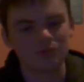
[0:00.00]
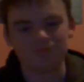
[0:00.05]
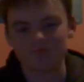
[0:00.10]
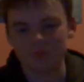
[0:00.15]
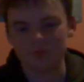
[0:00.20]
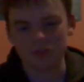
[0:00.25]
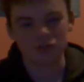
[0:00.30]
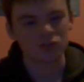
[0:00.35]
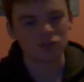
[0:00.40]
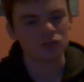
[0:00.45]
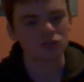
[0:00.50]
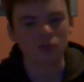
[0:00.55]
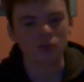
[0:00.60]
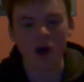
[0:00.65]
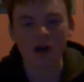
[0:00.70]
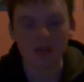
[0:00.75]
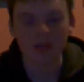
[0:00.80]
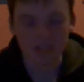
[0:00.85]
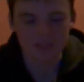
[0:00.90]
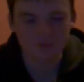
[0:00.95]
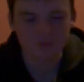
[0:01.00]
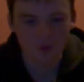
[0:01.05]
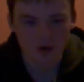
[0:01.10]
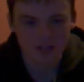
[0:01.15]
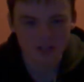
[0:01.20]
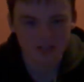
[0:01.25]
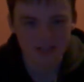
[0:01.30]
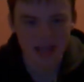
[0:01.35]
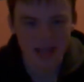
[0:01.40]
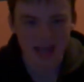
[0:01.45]
just strongest
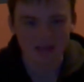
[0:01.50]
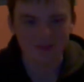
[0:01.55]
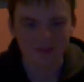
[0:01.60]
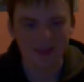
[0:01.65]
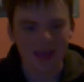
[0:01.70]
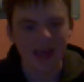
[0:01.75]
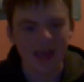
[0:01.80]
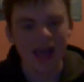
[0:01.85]
voice yet,